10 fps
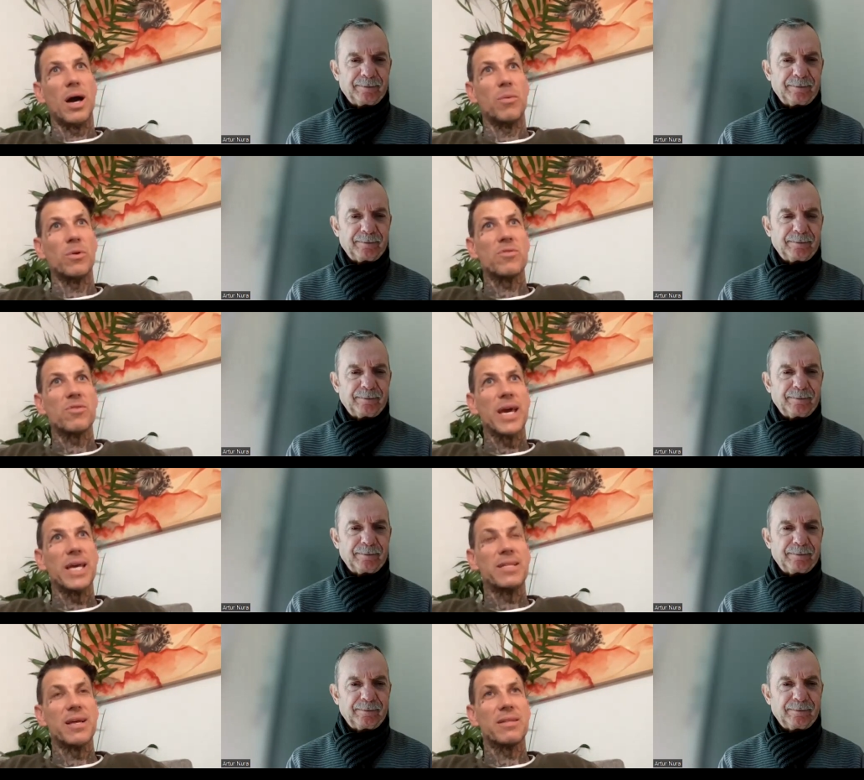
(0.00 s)
Speaker 1: I would
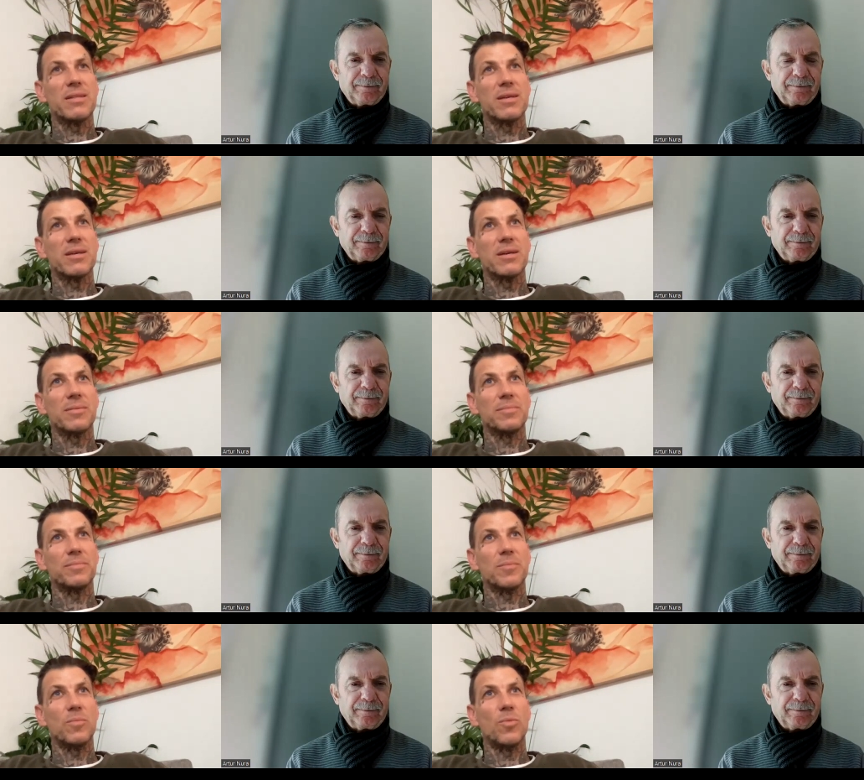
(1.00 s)
say that uh,
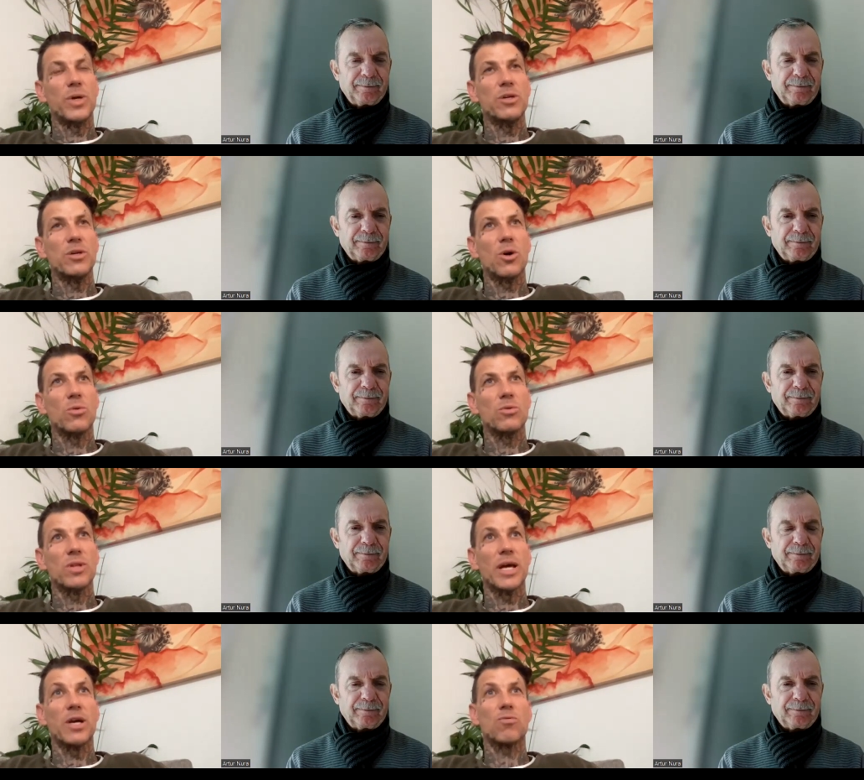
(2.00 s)
when you go
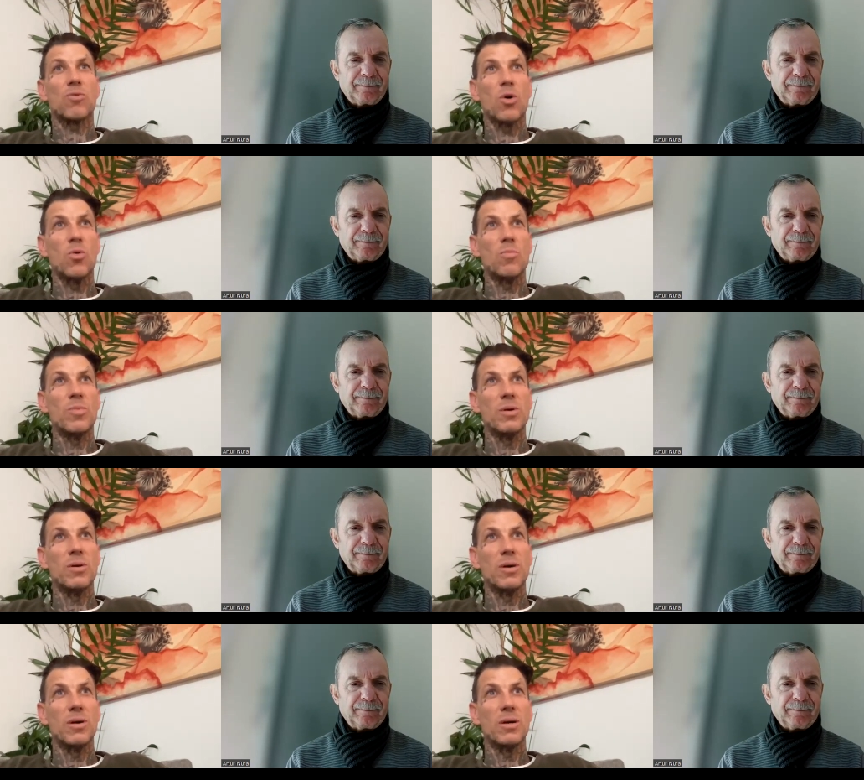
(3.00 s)
to like Rome,
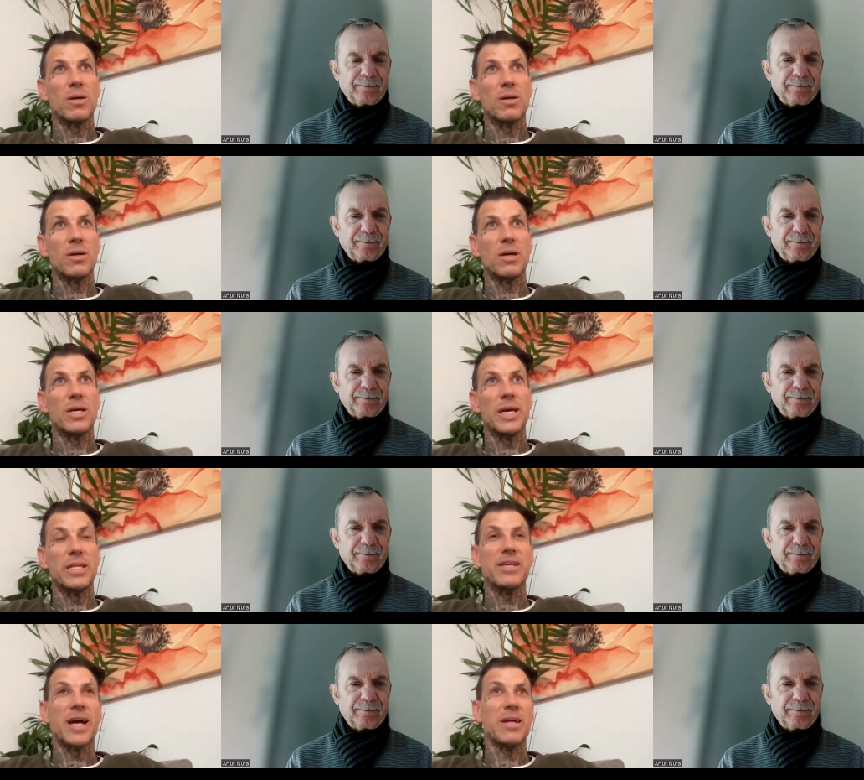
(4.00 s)
I-
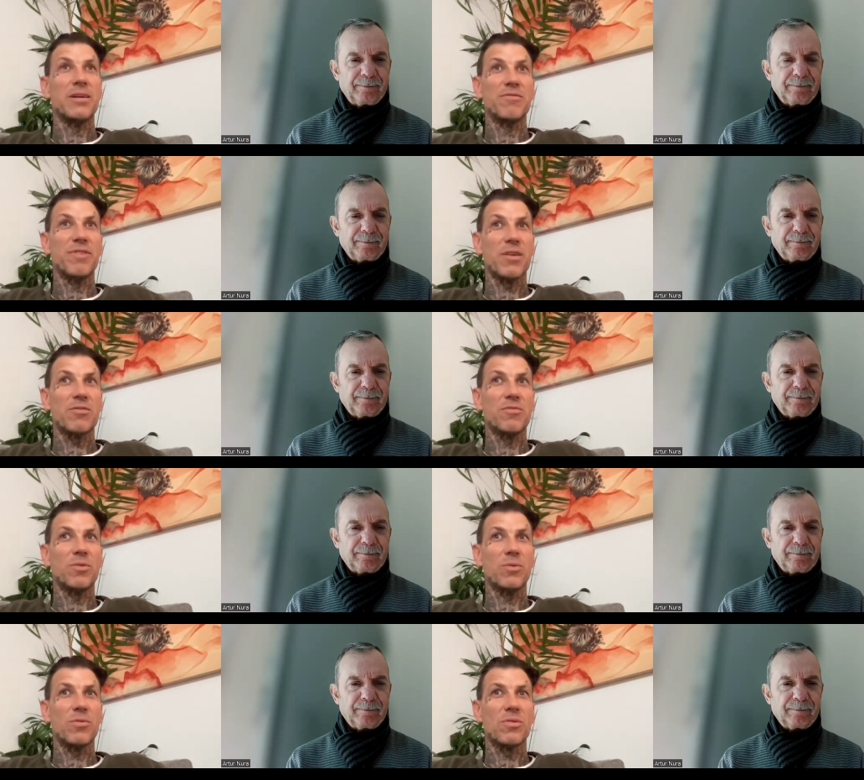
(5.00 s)
Italian
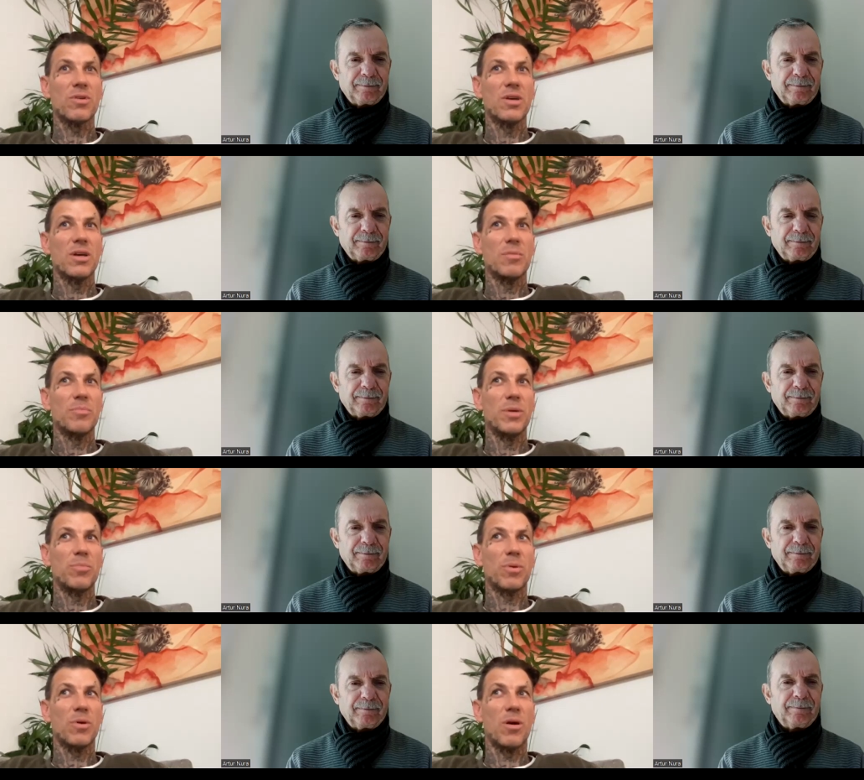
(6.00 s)
festivals,
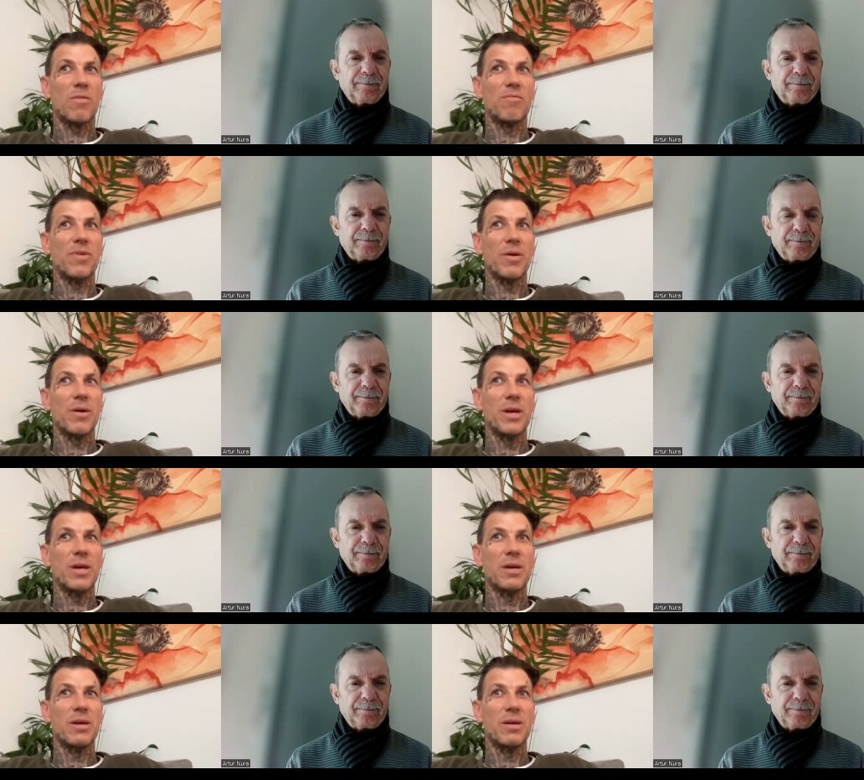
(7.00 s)
people are
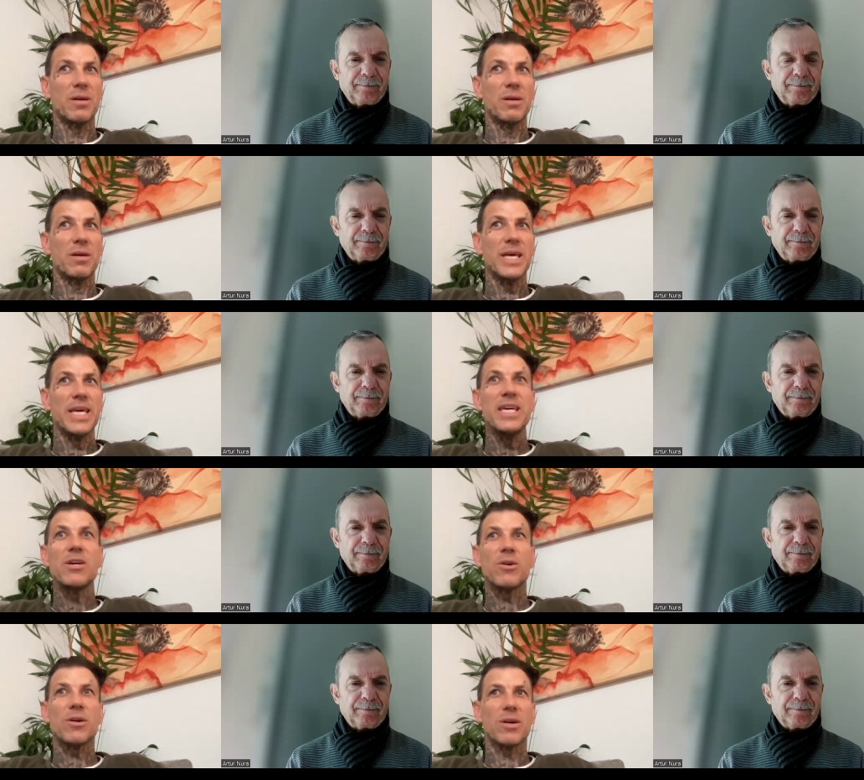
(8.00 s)
very
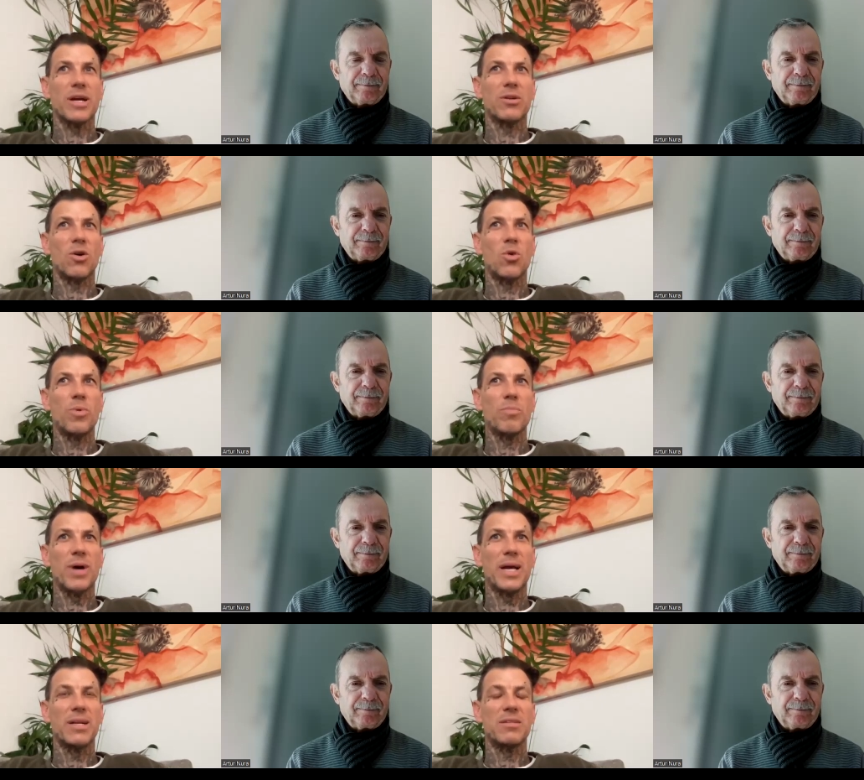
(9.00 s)
eager and open
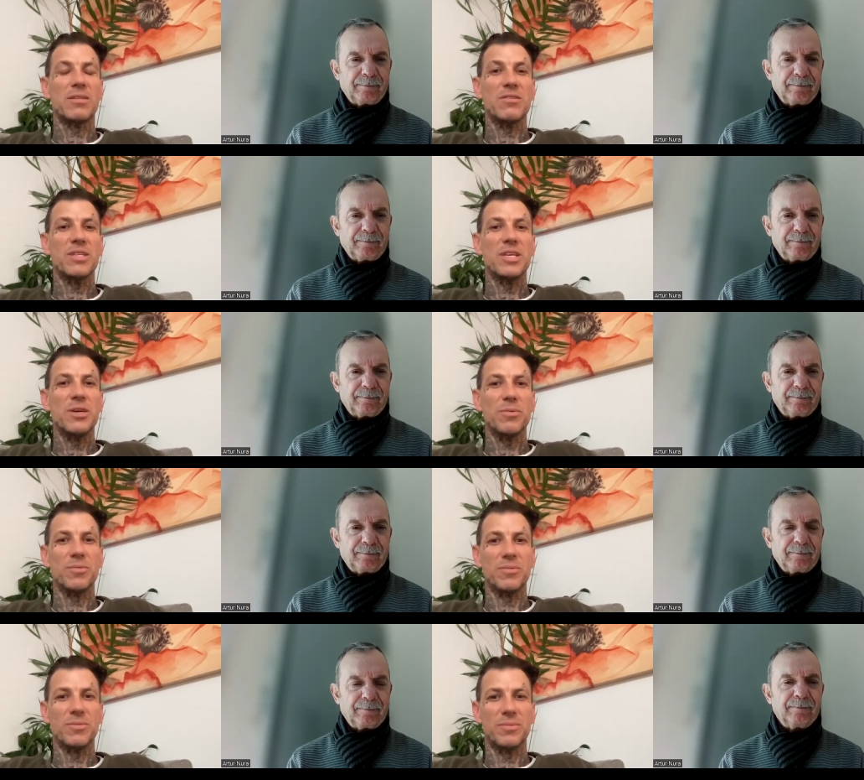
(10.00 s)
minded to see you.